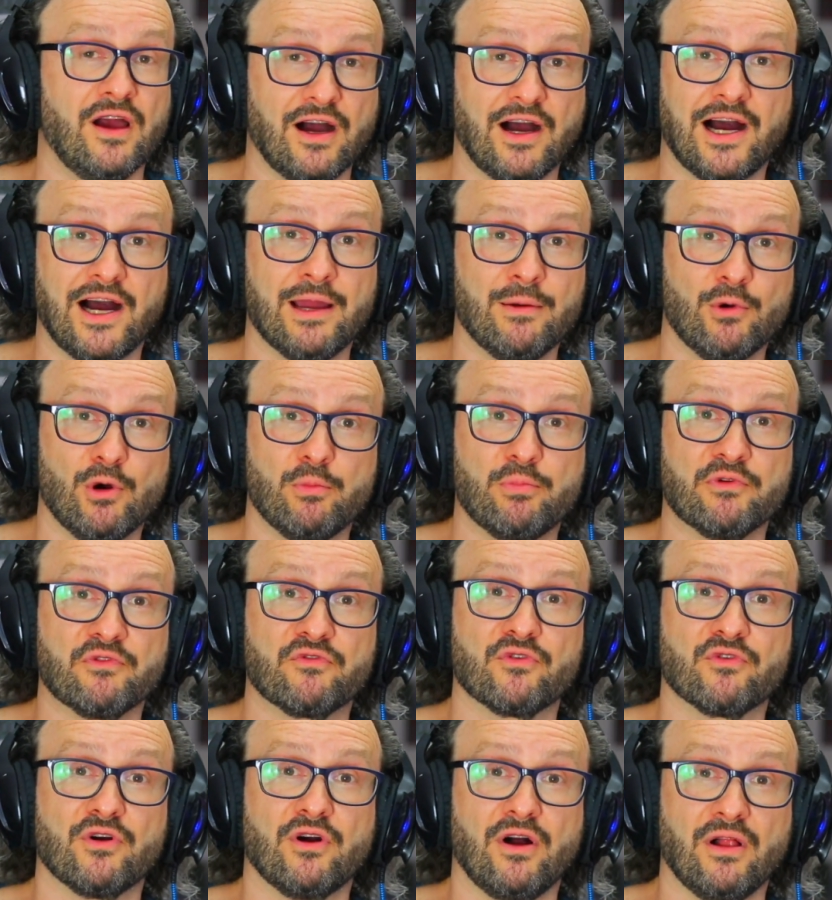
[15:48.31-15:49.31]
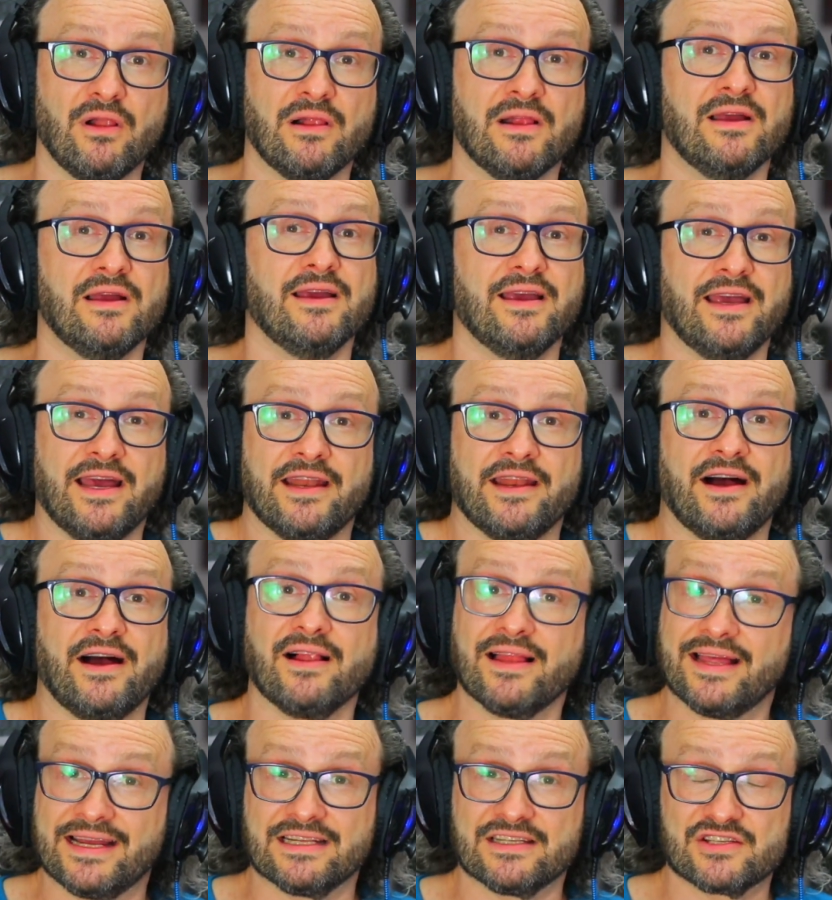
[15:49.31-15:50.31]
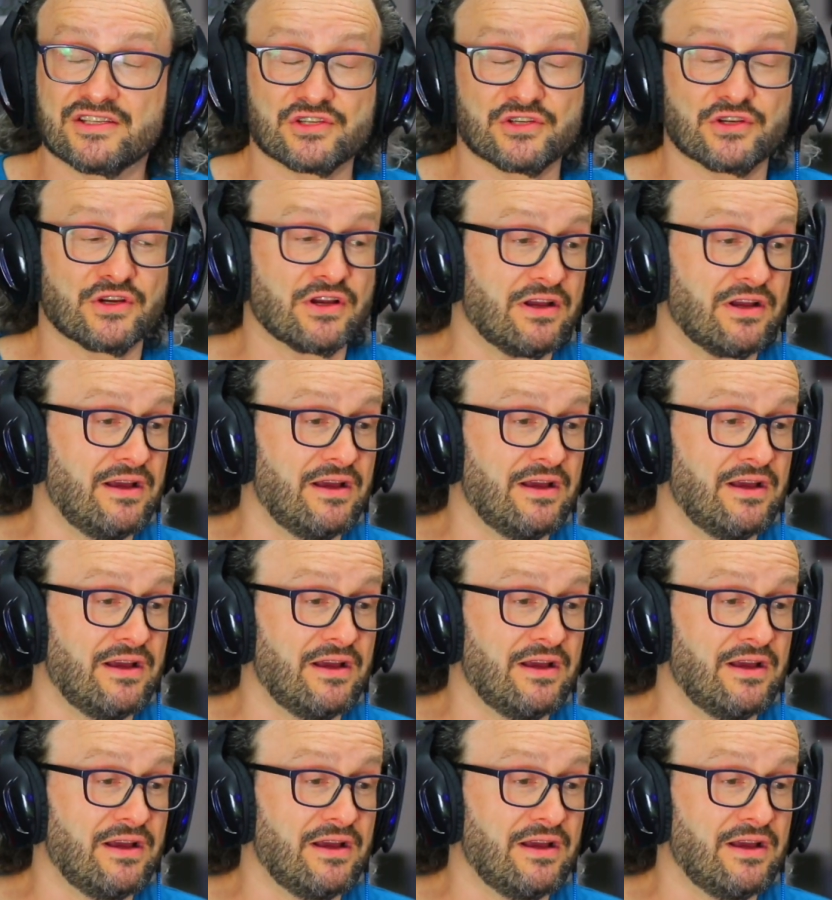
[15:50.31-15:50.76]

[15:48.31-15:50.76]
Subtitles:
I'm open for all, and I'll answer